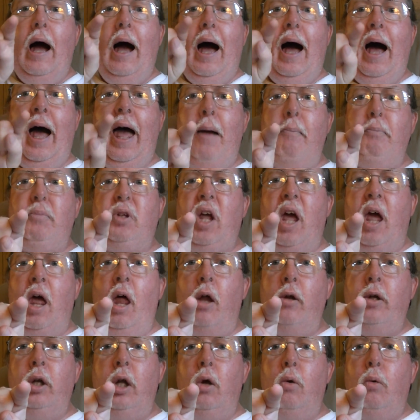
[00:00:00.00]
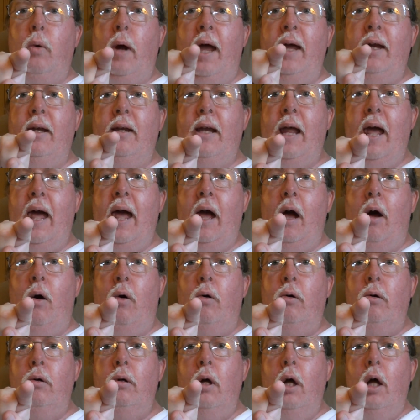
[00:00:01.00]
I am telling you right
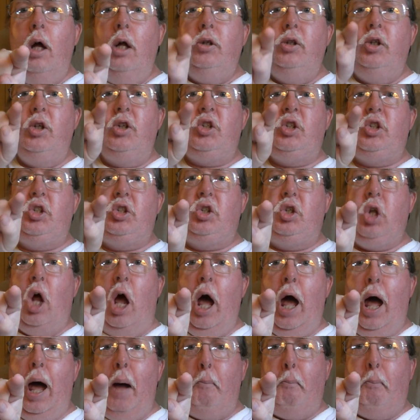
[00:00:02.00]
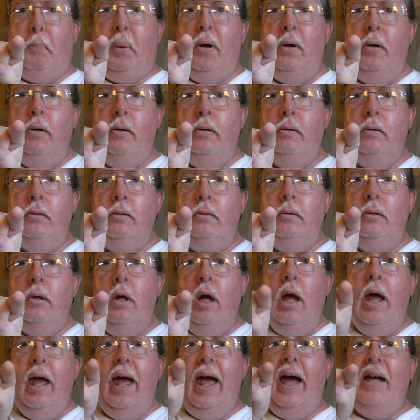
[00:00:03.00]
now to stop.
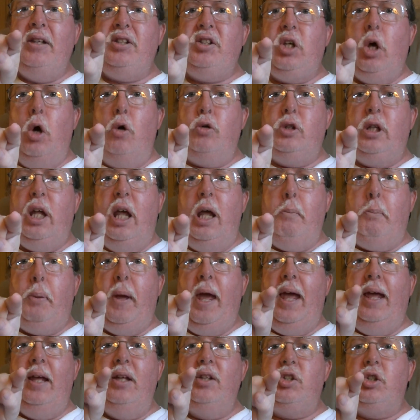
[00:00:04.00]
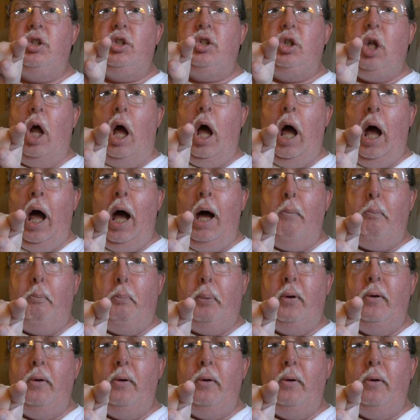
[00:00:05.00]
SOTP, stop